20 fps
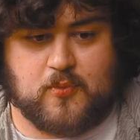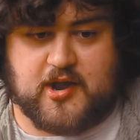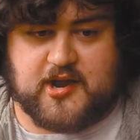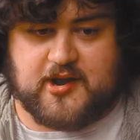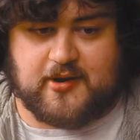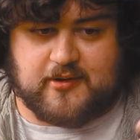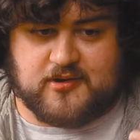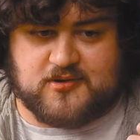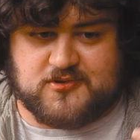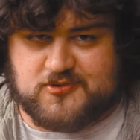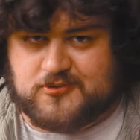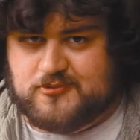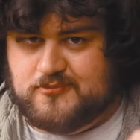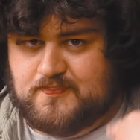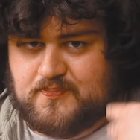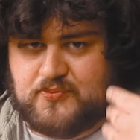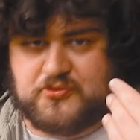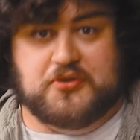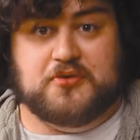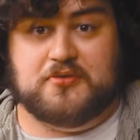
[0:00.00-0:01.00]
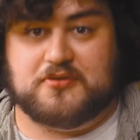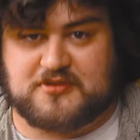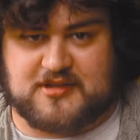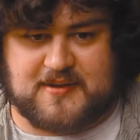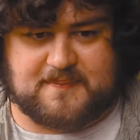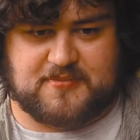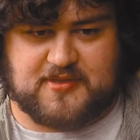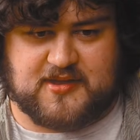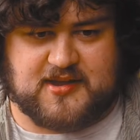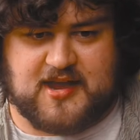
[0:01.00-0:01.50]
we're going to do
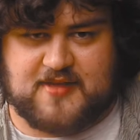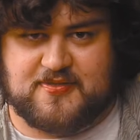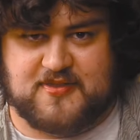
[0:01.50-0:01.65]
something.